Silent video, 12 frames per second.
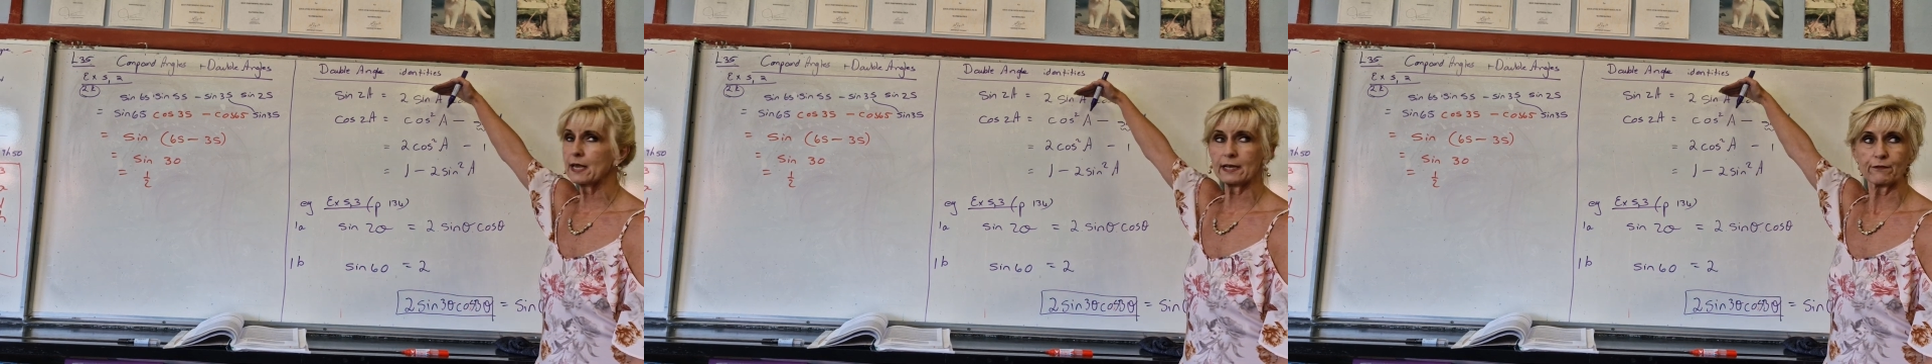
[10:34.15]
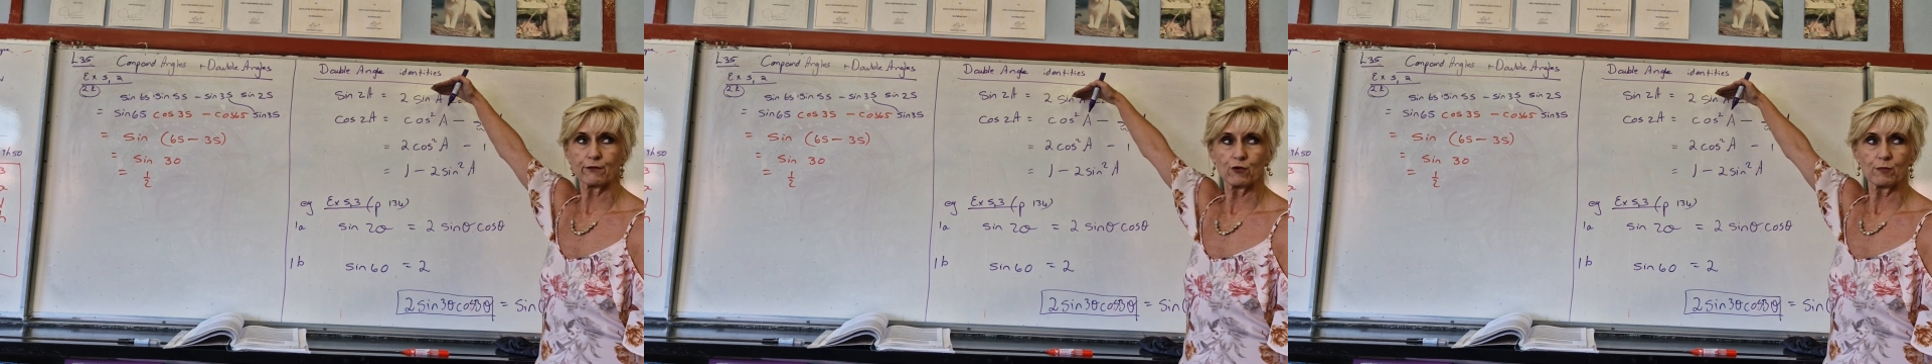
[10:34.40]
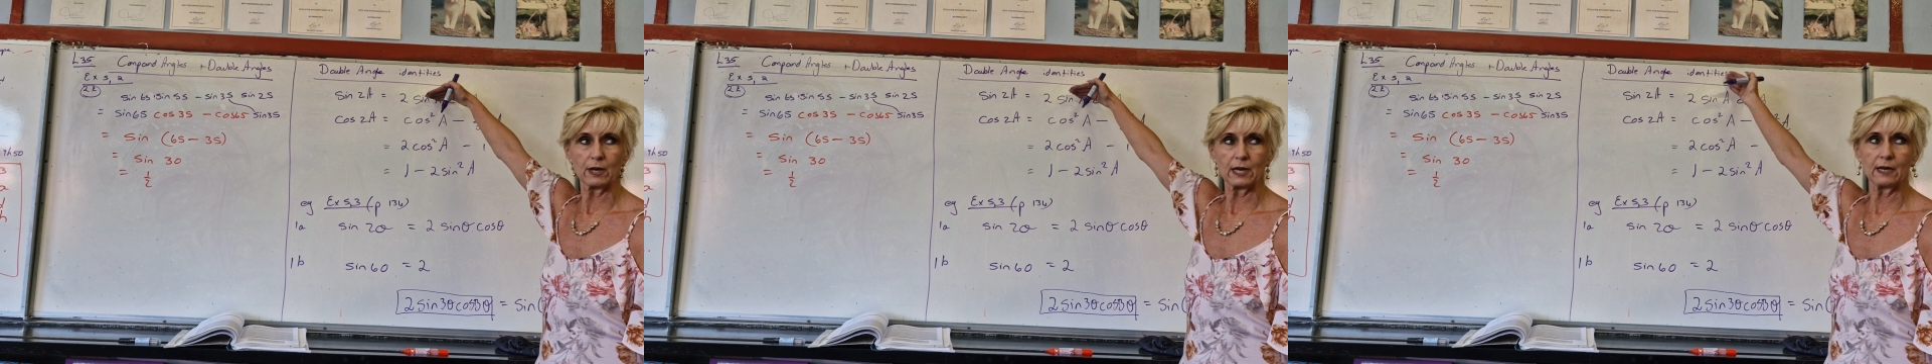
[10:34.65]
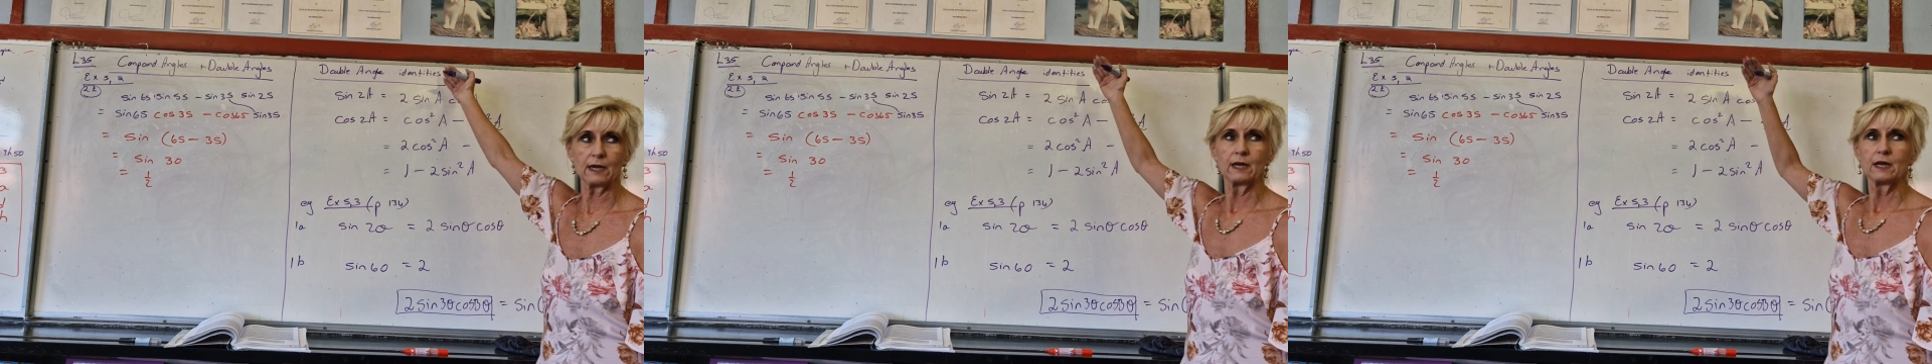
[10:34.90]
that
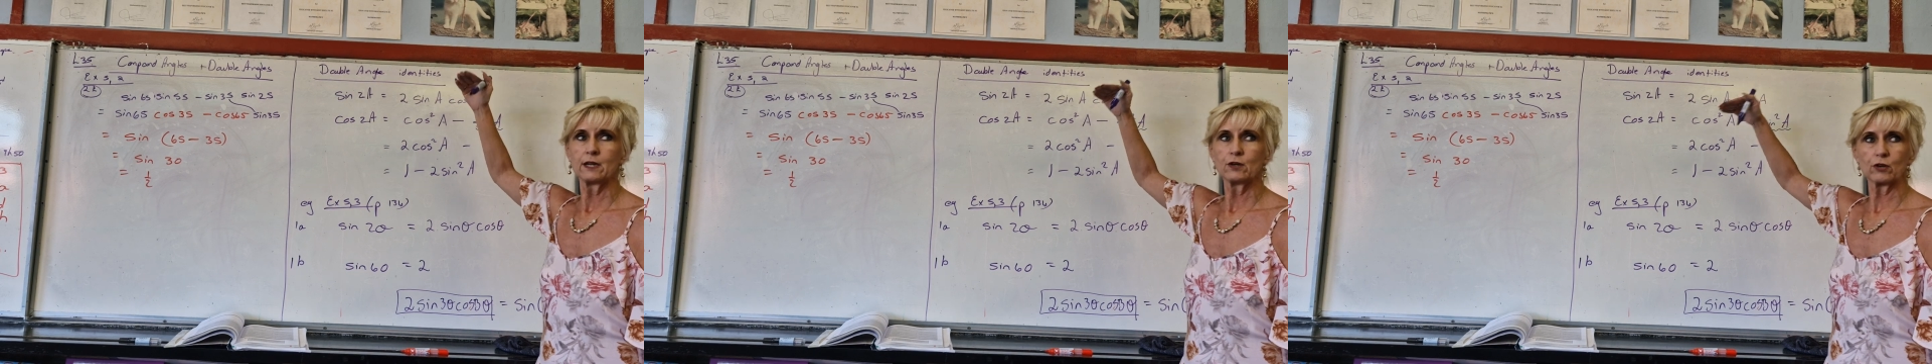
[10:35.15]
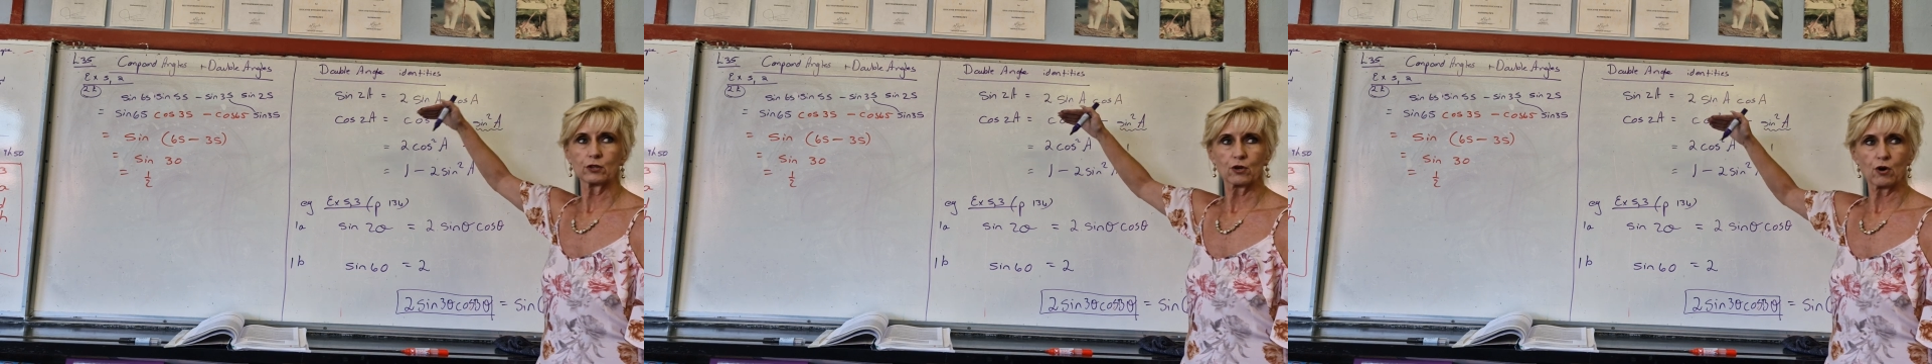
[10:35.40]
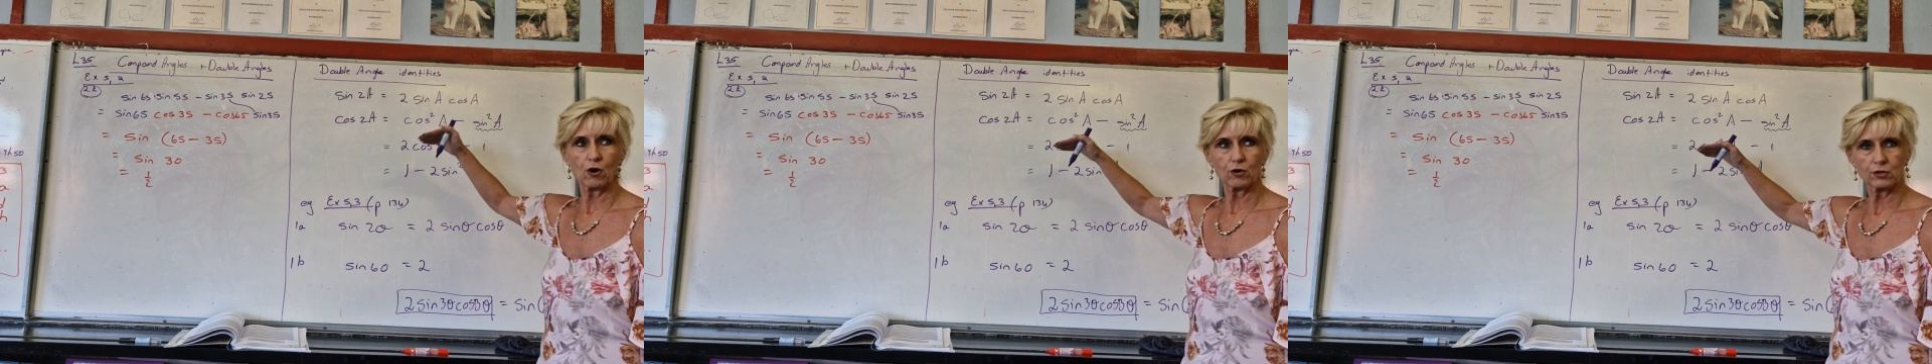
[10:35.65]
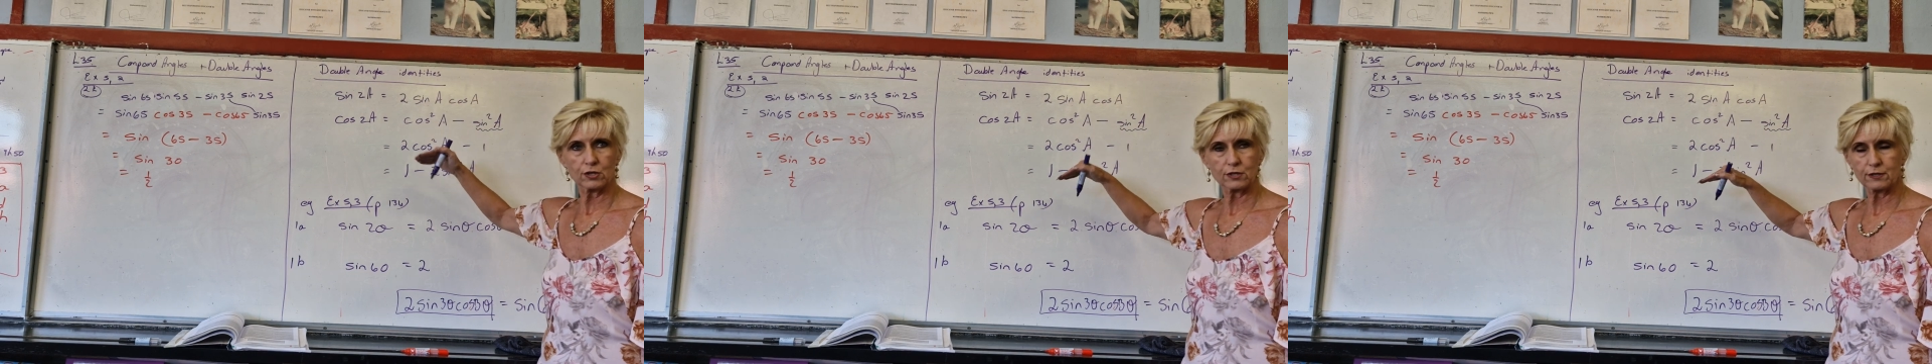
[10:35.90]
formula, not
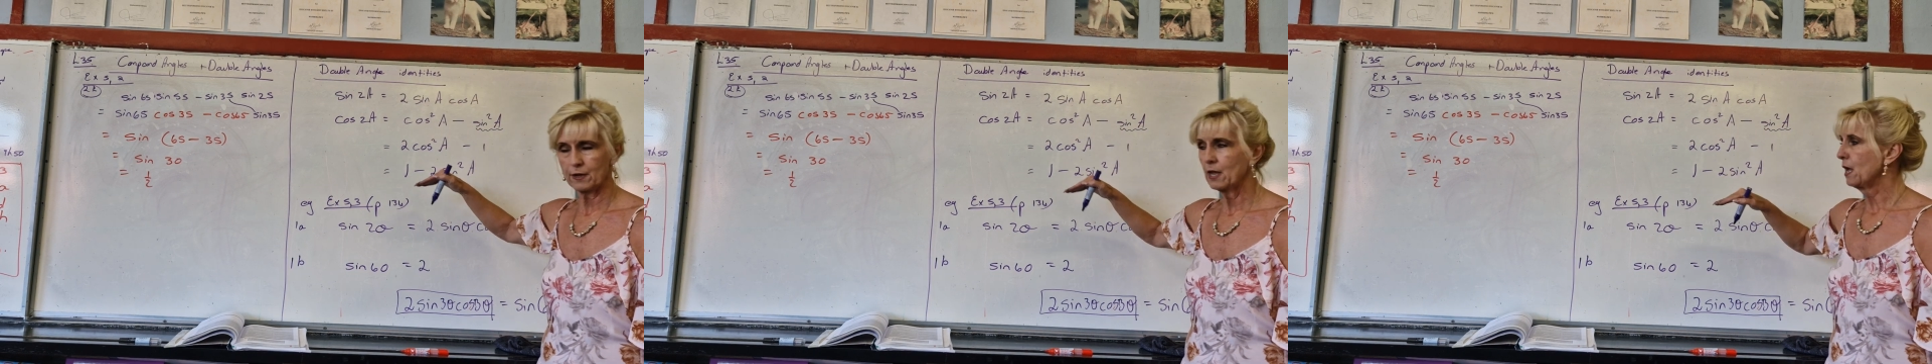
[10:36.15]
cos.